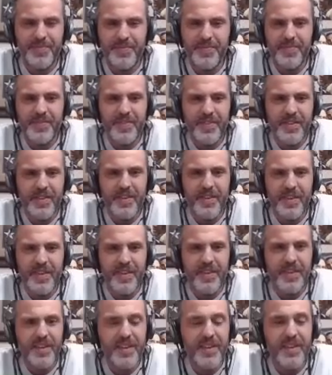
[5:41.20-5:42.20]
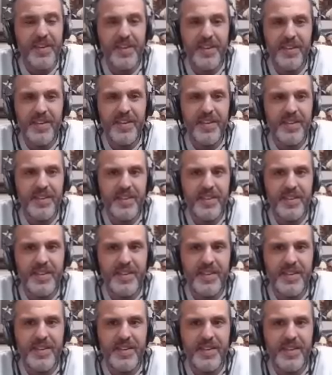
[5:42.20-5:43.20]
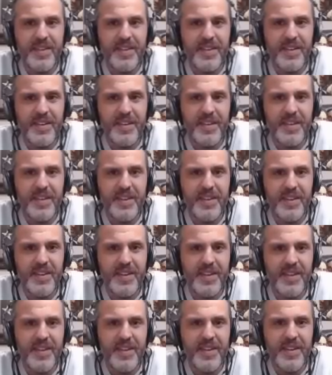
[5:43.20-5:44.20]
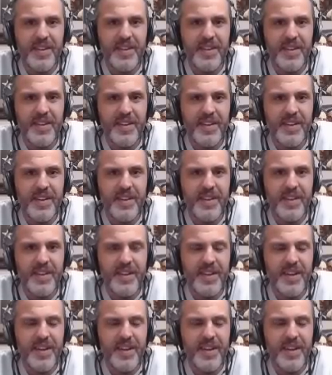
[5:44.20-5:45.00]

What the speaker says: (no one is talking)